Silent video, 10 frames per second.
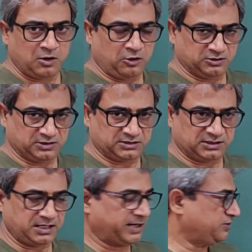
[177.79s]
all the
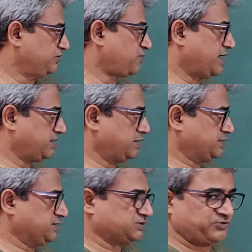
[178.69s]
three kind of cartilages.